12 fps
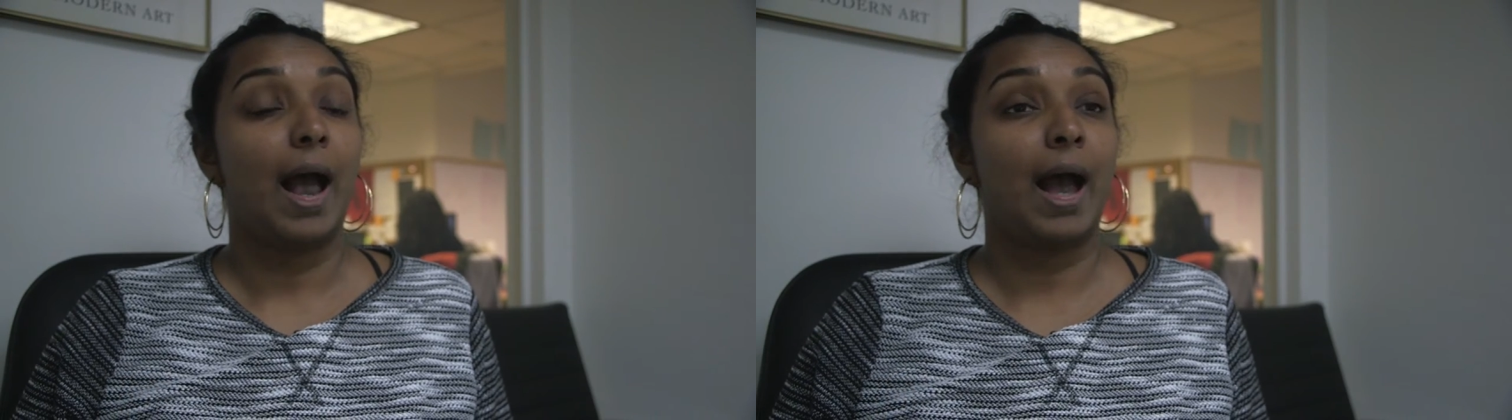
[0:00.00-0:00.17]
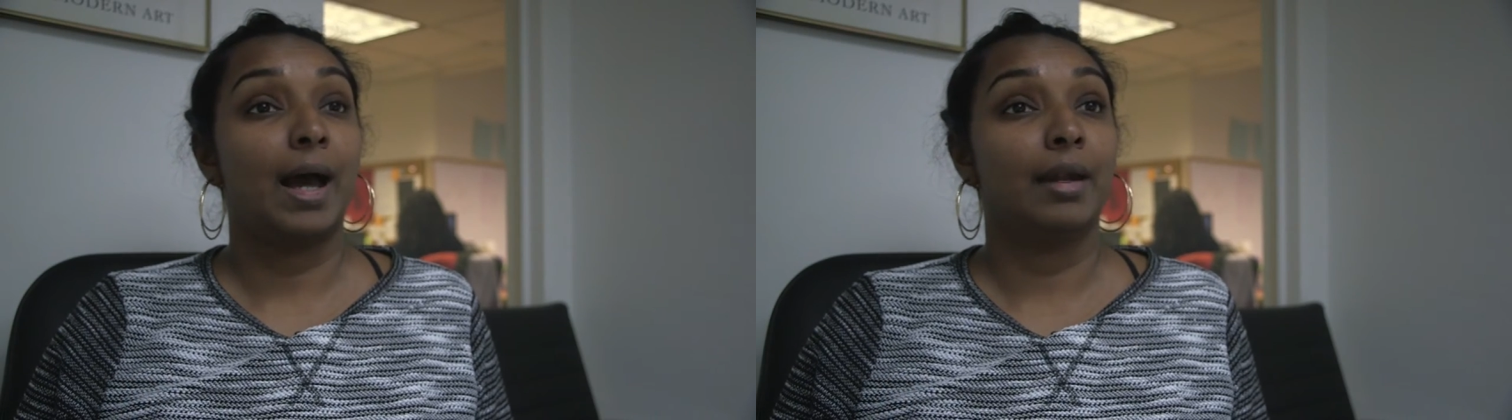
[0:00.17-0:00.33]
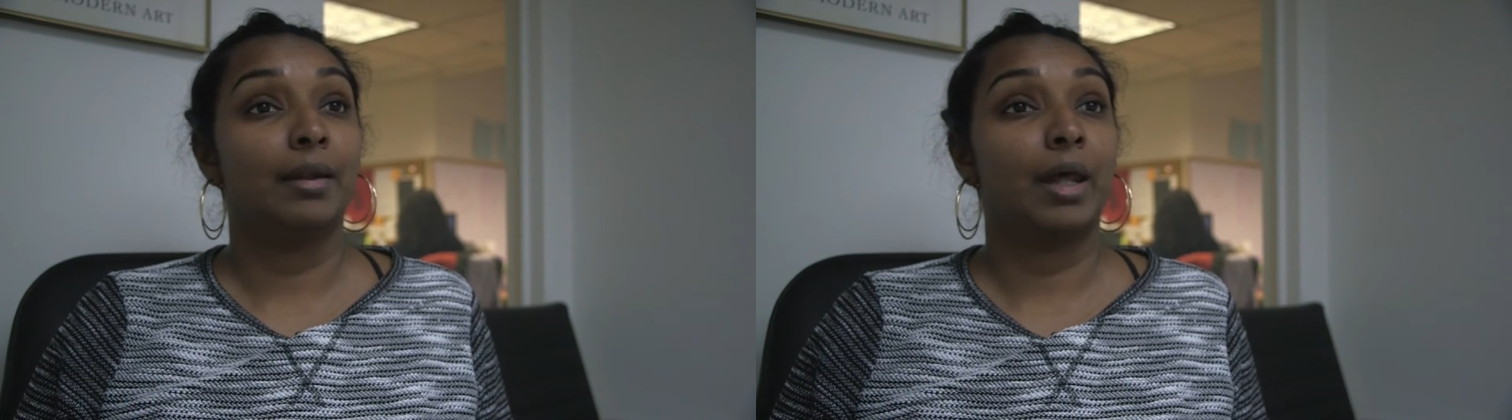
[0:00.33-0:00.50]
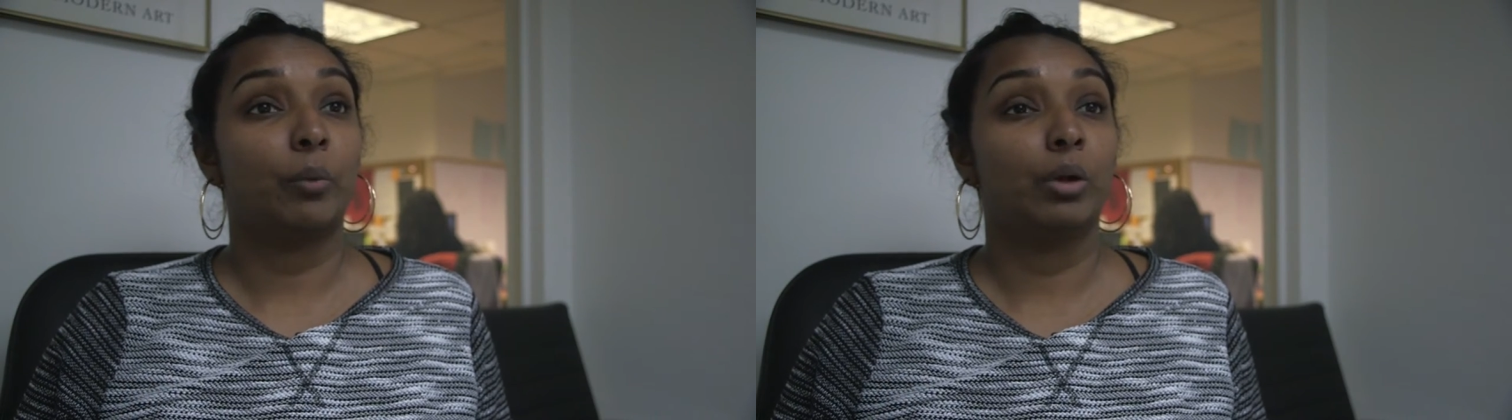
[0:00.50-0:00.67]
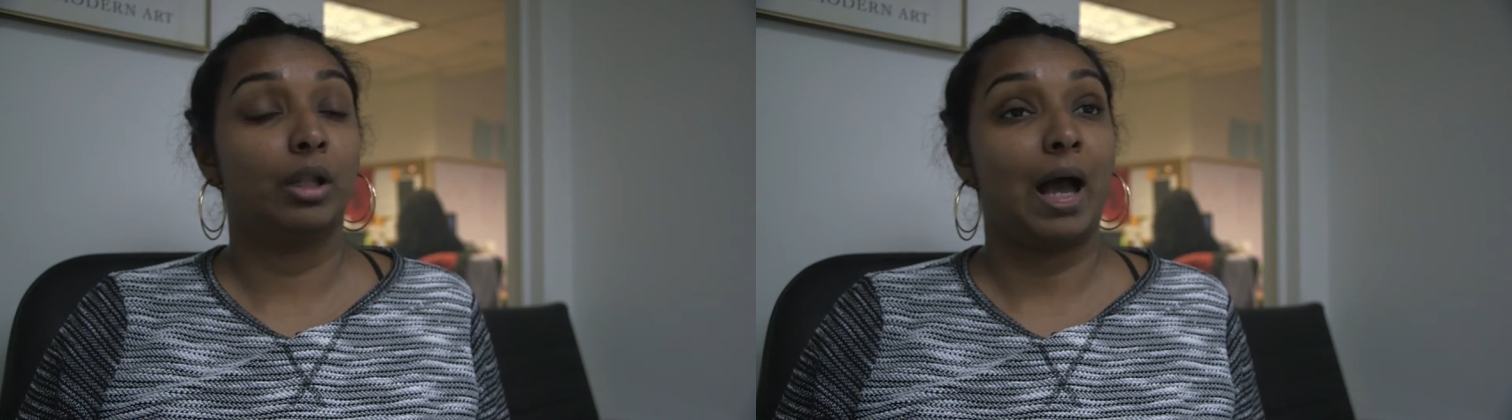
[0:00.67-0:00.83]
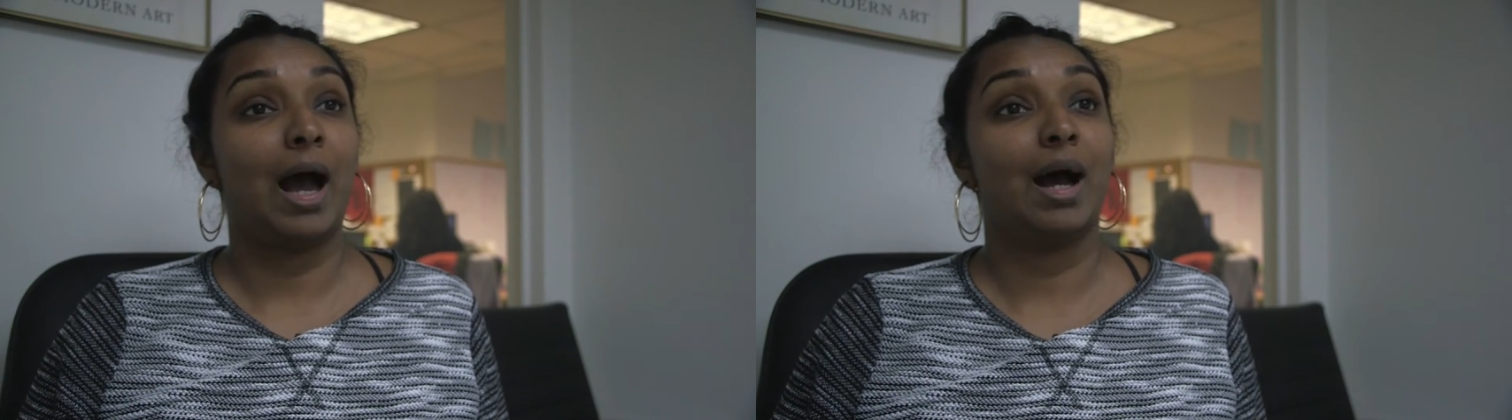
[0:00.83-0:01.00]
and they
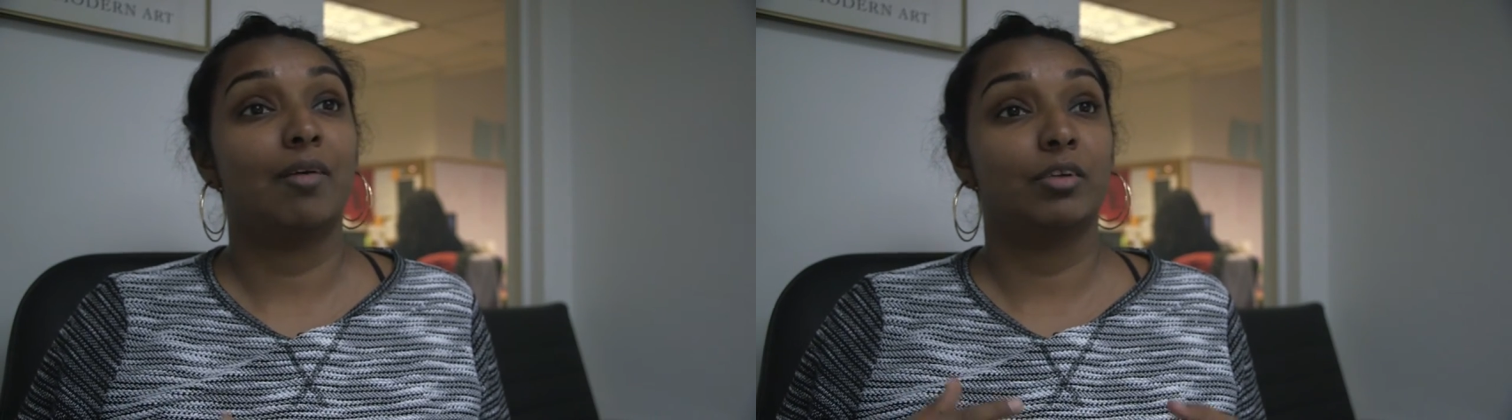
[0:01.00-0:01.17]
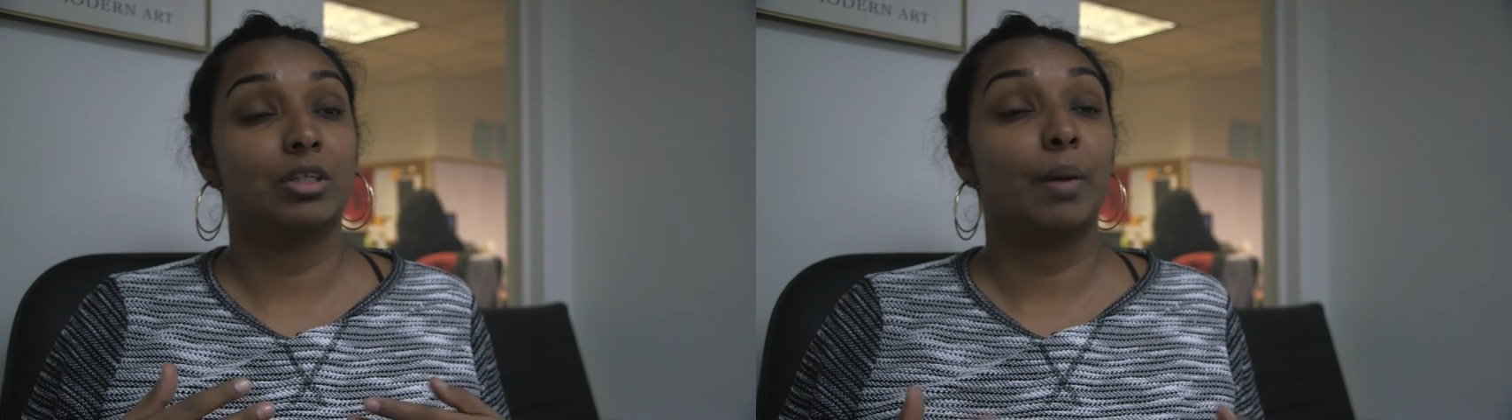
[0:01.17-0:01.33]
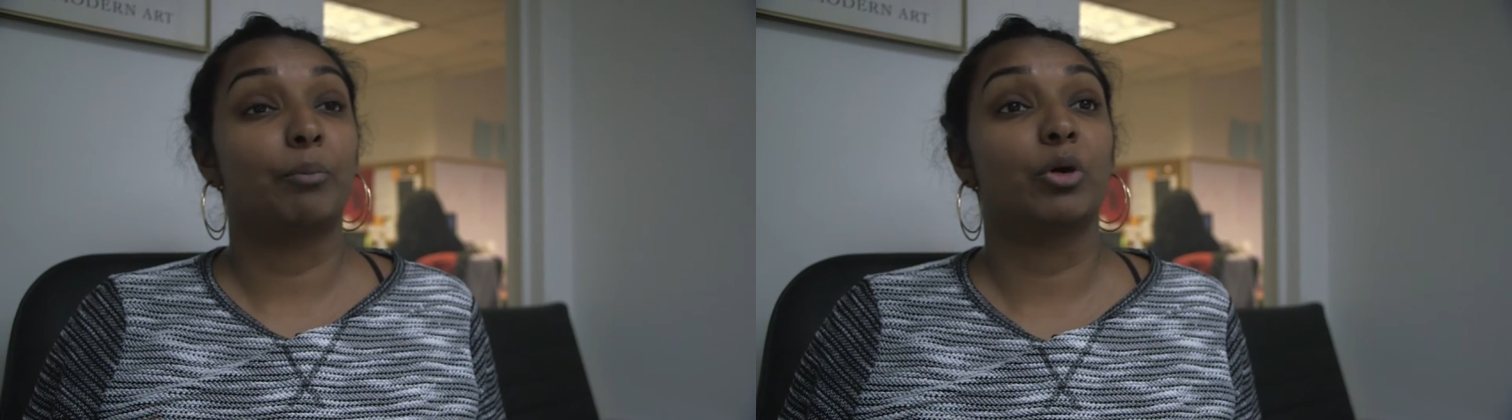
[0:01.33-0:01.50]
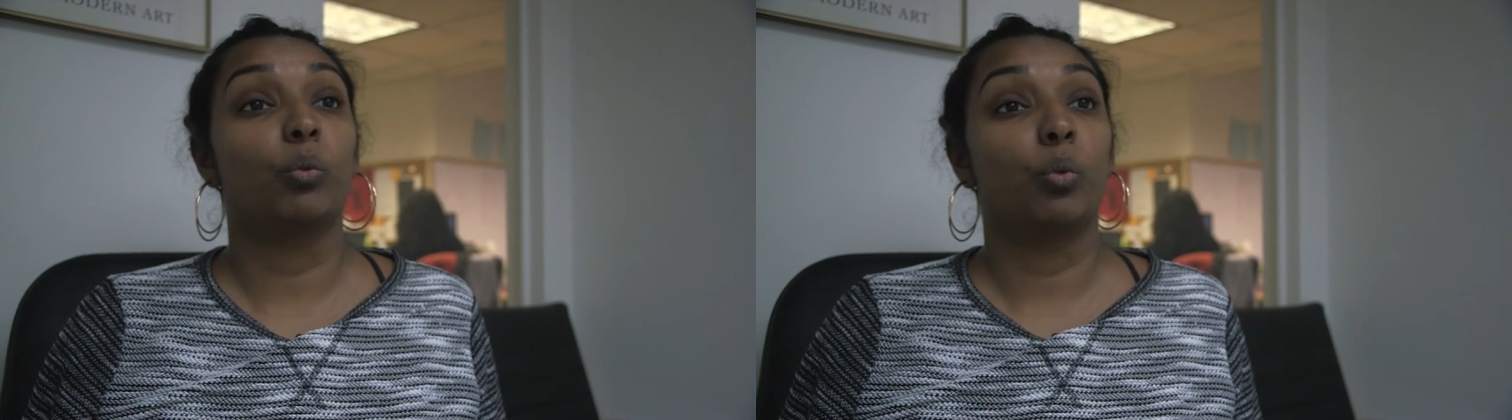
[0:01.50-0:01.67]
will have a temporary